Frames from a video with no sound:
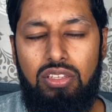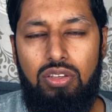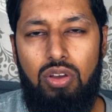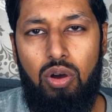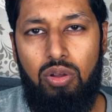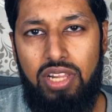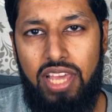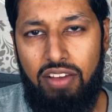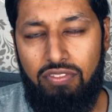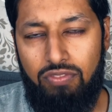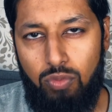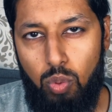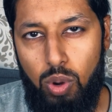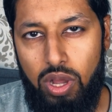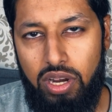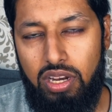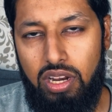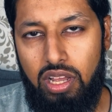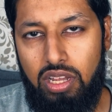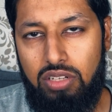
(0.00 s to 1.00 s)
You only have
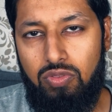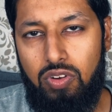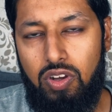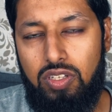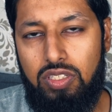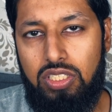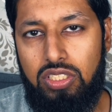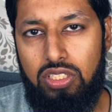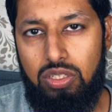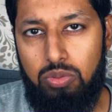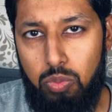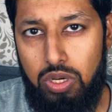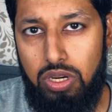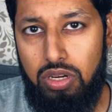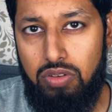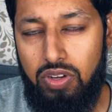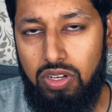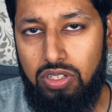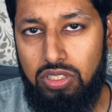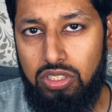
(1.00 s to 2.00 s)
one advantage and one
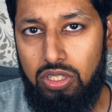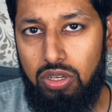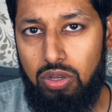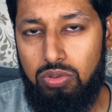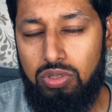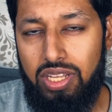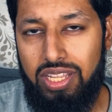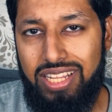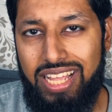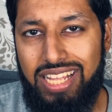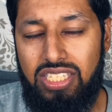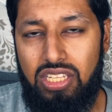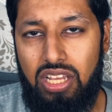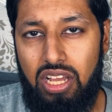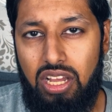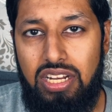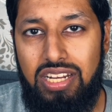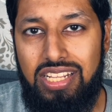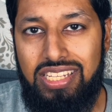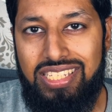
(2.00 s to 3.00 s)
advantage alone, and that's
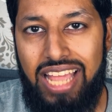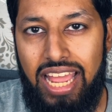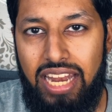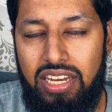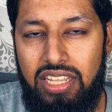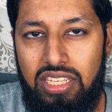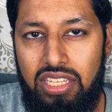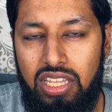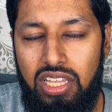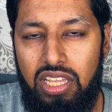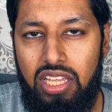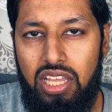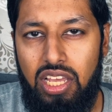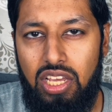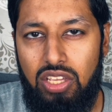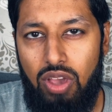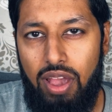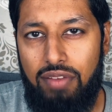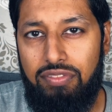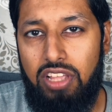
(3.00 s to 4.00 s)
understanding.
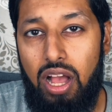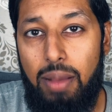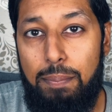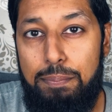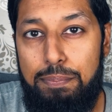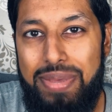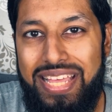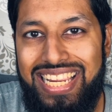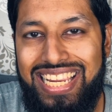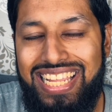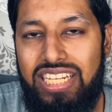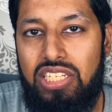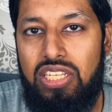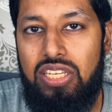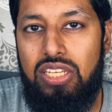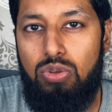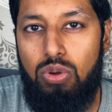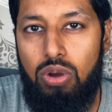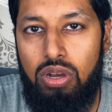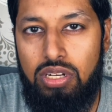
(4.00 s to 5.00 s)
You have the
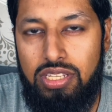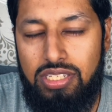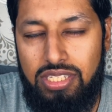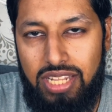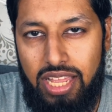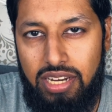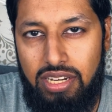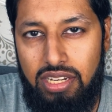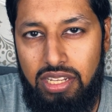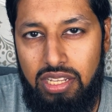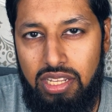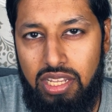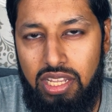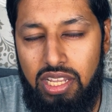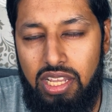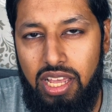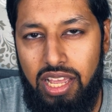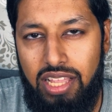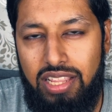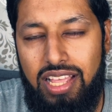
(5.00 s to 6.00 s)
ability to understand,
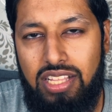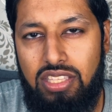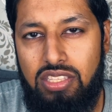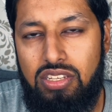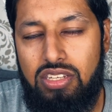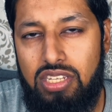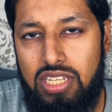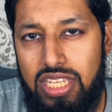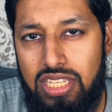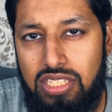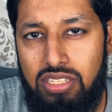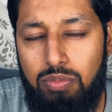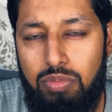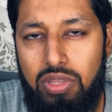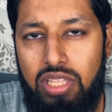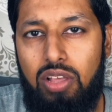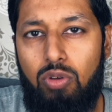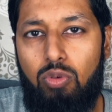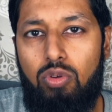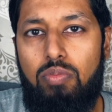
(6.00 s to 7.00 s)
and that is
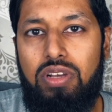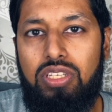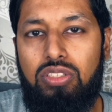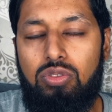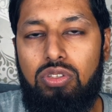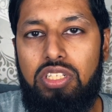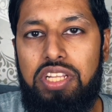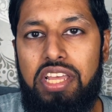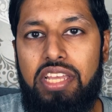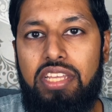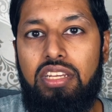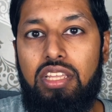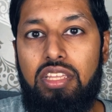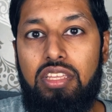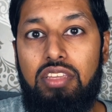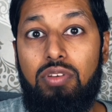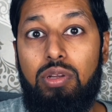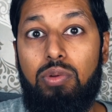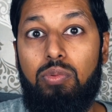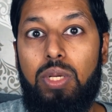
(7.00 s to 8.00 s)
something that we must retain
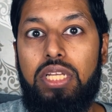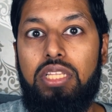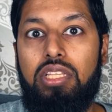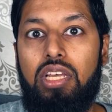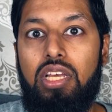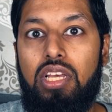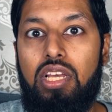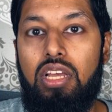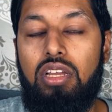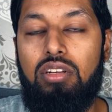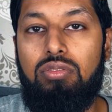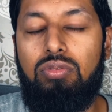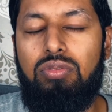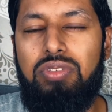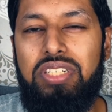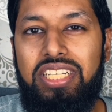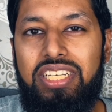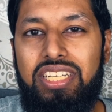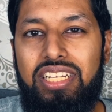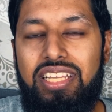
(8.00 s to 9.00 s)
even with
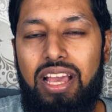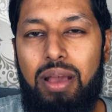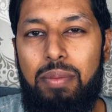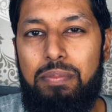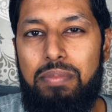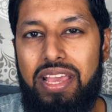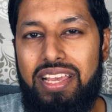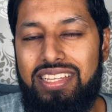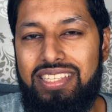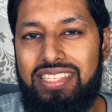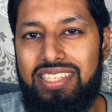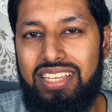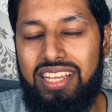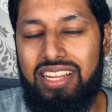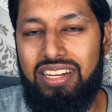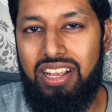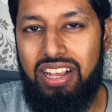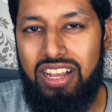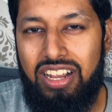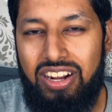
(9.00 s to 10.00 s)
really amazing and